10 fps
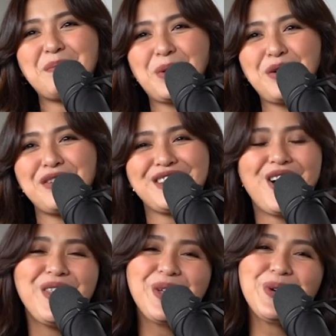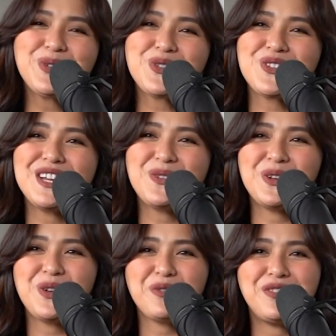be the perfect on-the-go treat
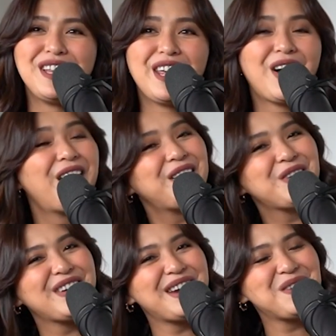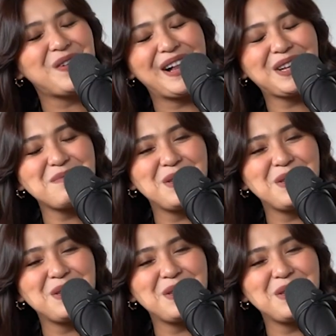when you're feeling hungry while